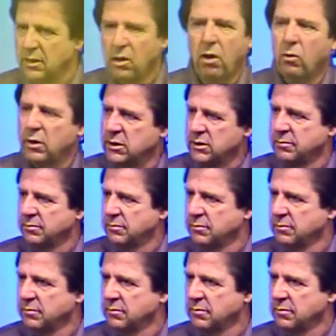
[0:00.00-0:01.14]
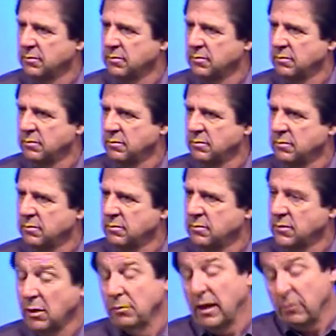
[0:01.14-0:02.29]
Always.
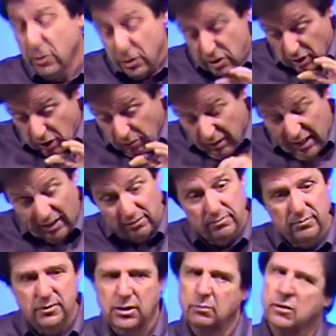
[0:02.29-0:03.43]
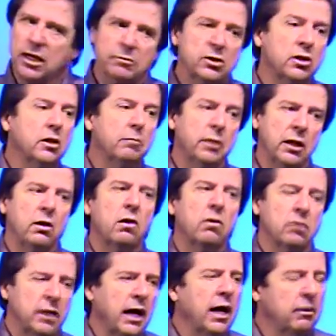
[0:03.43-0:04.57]
Sometimes just a little bit, sometimes it could be a long
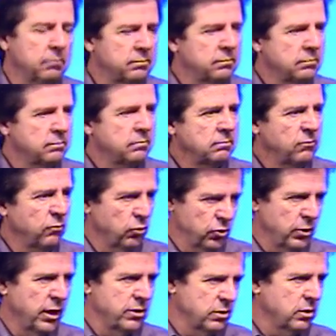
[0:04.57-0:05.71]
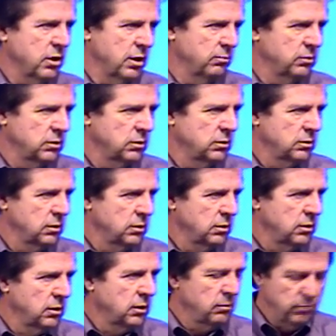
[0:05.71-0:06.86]
time before your answer comes
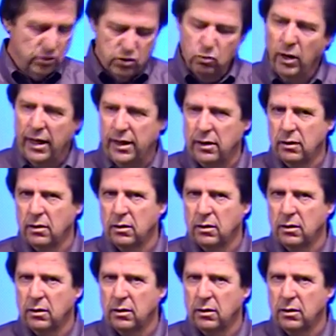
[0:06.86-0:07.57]
but you wait.